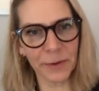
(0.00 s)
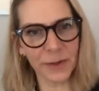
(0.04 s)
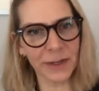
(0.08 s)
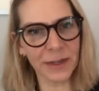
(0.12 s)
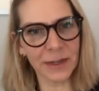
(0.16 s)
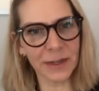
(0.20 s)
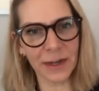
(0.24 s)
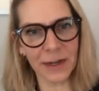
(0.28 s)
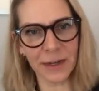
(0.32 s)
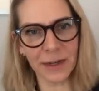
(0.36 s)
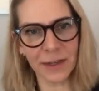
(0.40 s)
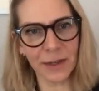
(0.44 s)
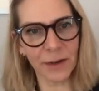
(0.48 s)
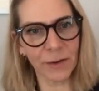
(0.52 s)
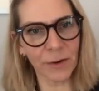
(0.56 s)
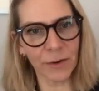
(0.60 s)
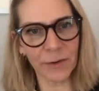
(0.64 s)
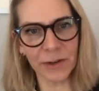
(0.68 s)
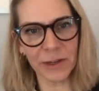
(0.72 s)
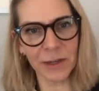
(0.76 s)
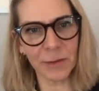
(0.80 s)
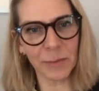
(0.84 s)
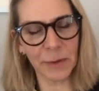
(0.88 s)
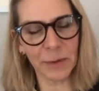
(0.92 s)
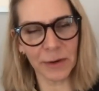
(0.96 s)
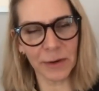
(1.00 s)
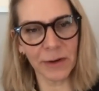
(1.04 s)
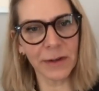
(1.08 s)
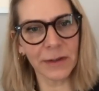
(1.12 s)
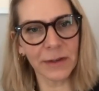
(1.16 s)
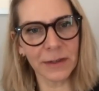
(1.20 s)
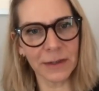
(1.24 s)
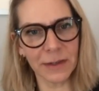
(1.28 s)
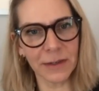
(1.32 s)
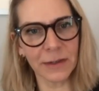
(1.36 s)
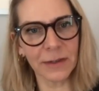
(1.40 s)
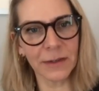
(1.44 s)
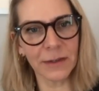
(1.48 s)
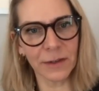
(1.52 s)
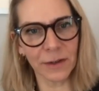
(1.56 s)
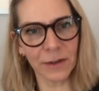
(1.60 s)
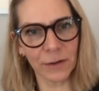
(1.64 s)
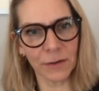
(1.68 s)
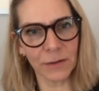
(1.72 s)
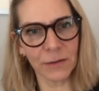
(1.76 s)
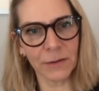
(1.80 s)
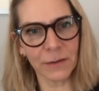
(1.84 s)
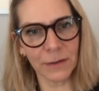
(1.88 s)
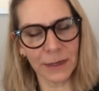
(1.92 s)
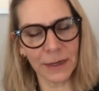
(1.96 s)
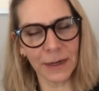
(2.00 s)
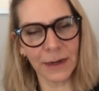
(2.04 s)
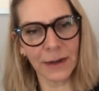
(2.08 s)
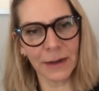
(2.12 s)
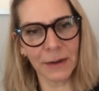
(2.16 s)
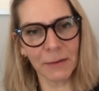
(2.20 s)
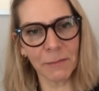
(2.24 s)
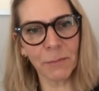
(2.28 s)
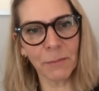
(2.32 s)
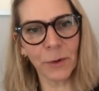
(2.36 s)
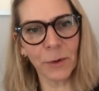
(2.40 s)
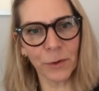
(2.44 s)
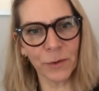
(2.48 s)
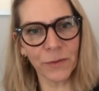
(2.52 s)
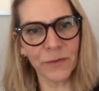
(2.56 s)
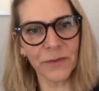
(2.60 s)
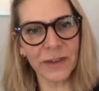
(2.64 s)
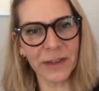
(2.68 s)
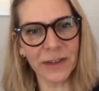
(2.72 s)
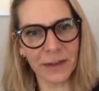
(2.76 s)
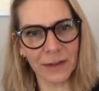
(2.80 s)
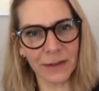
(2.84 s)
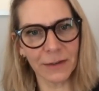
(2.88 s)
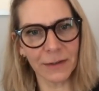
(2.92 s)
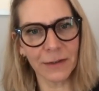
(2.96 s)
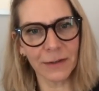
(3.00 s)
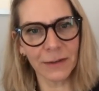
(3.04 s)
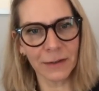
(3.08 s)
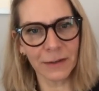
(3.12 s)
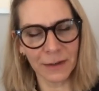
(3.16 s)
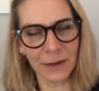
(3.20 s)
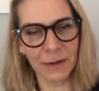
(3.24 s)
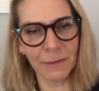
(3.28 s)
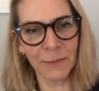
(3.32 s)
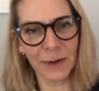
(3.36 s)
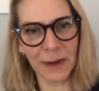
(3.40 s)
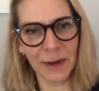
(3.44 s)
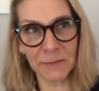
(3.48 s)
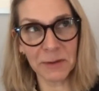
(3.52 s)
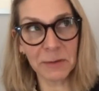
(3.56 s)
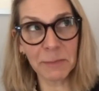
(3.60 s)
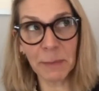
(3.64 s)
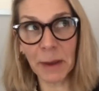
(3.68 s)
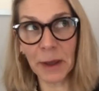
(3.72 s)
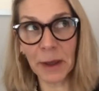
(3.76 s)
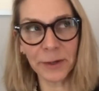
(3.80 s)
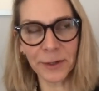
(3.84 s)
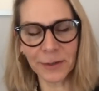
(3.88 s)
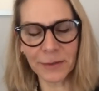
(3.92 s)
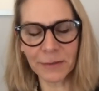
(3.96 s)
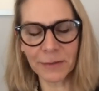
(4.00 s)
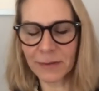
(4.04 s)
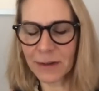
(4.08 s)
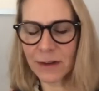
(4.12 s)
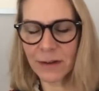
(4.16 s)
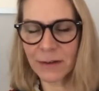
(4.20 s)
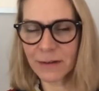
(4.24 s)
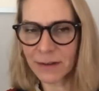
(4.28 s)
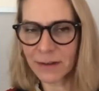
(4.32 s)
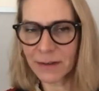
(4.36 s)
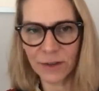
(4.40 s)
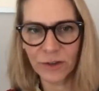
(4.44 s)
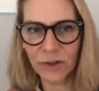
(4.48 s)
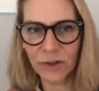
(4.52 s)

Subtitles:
discuss their own experiences. So yeah, it moves, becomes better. It's